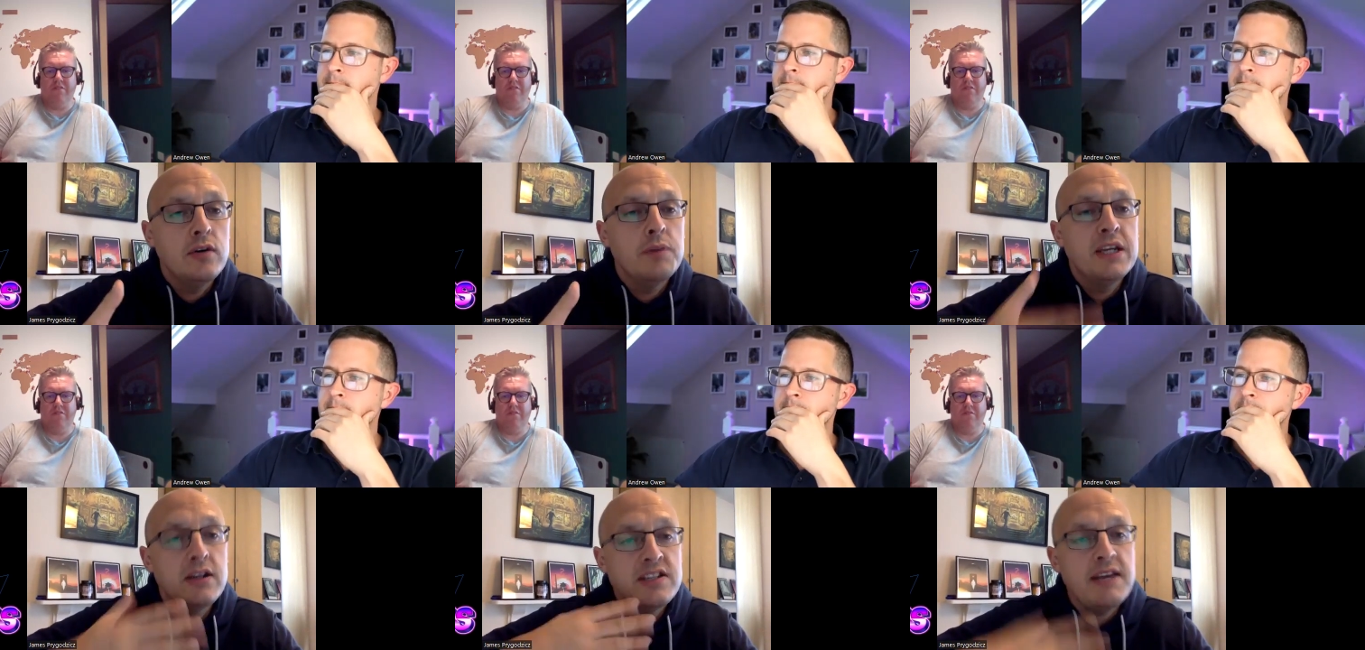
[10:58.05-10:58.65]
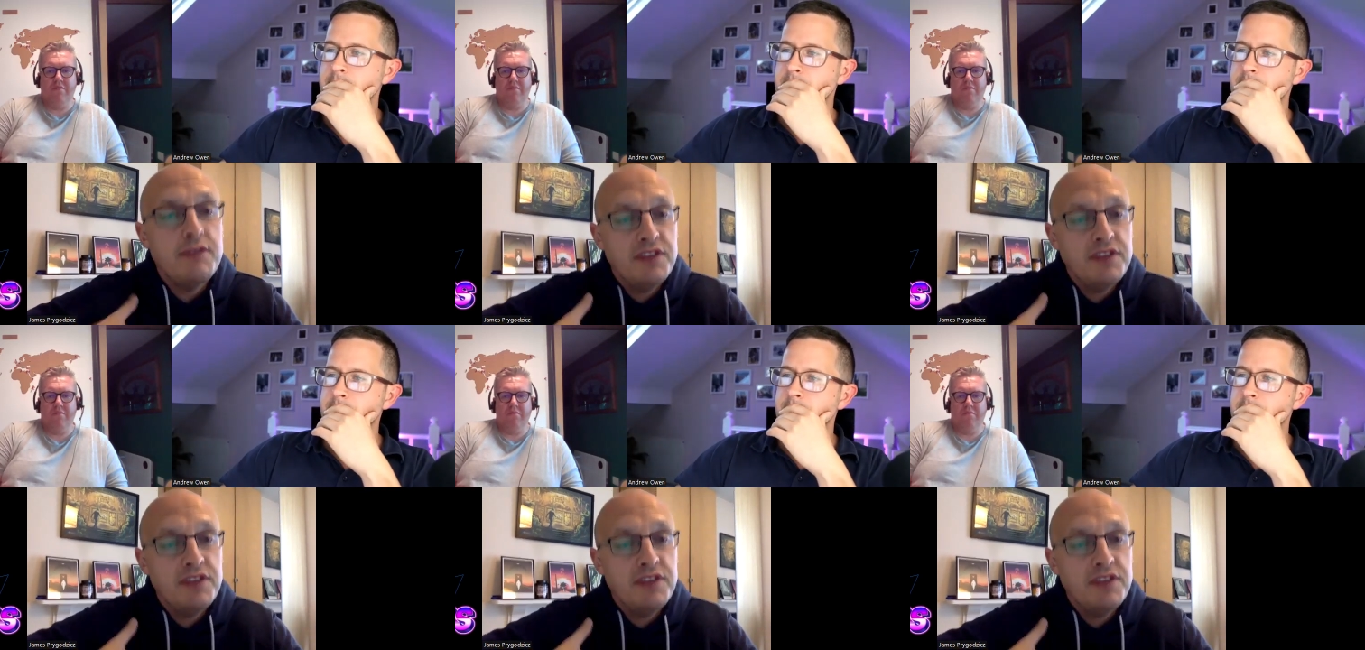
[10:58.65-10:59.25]
Speaker 1: though, because
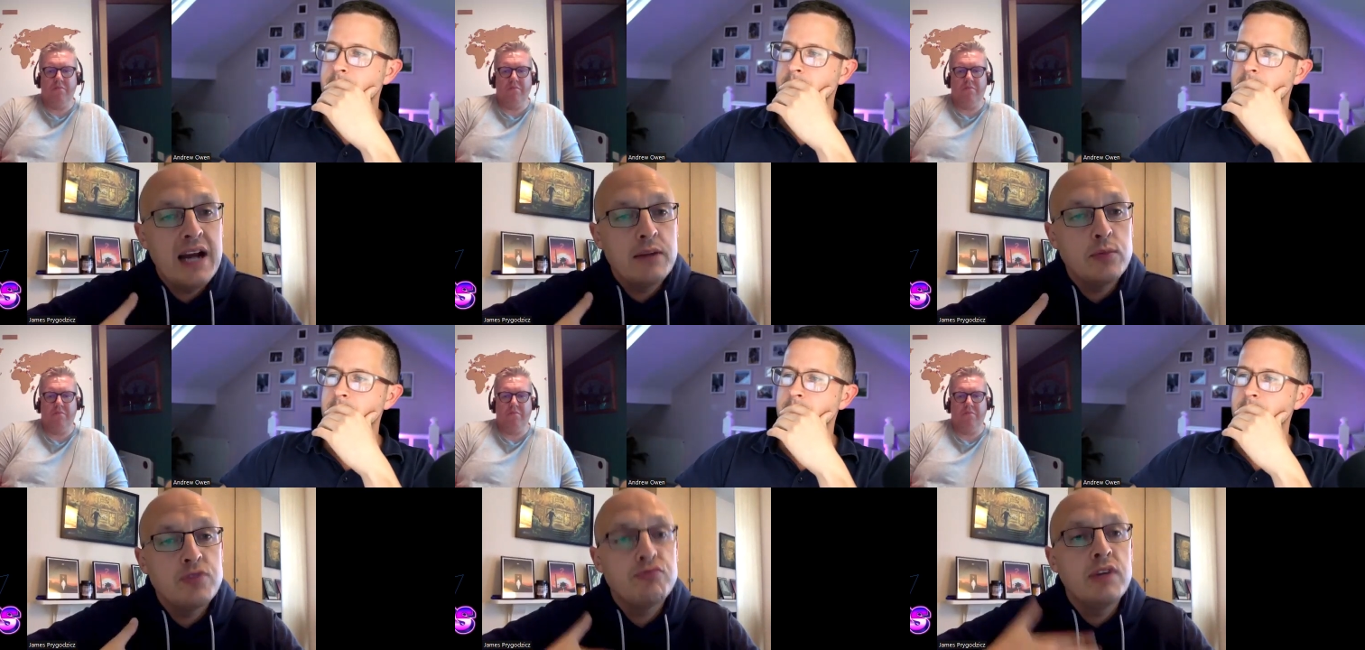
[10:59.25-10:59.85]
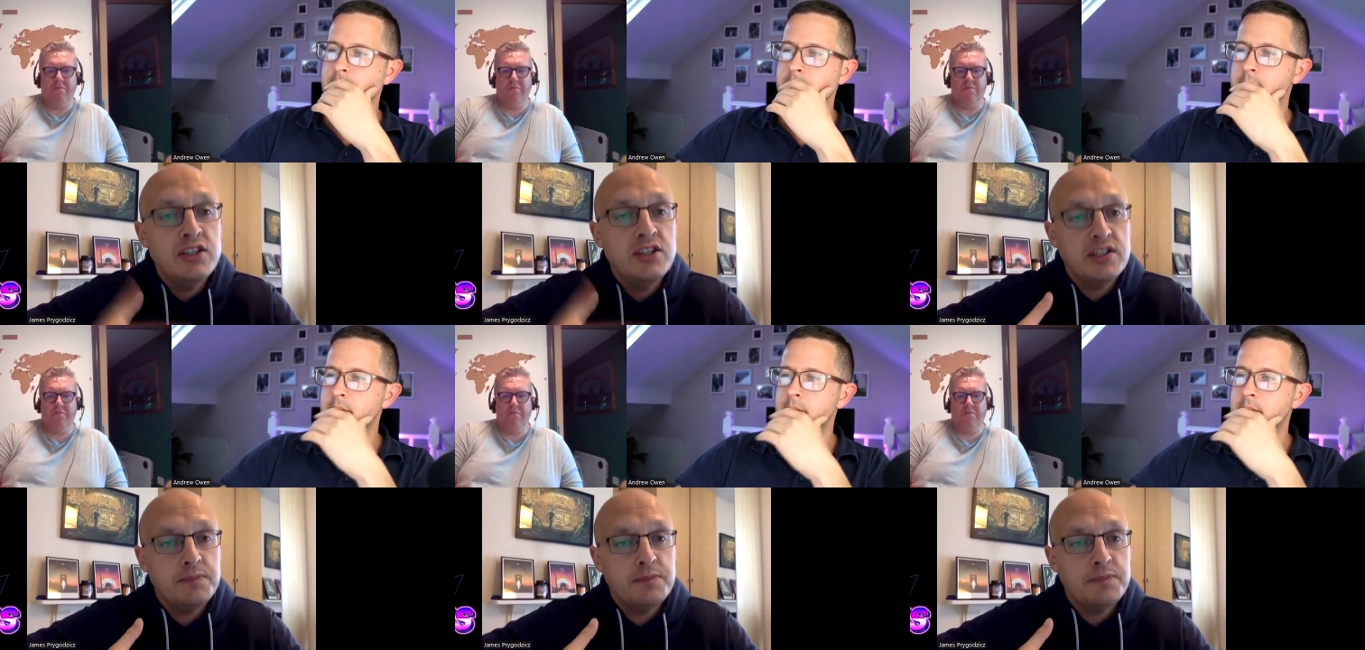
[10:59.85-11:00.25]
everything beforehand was religious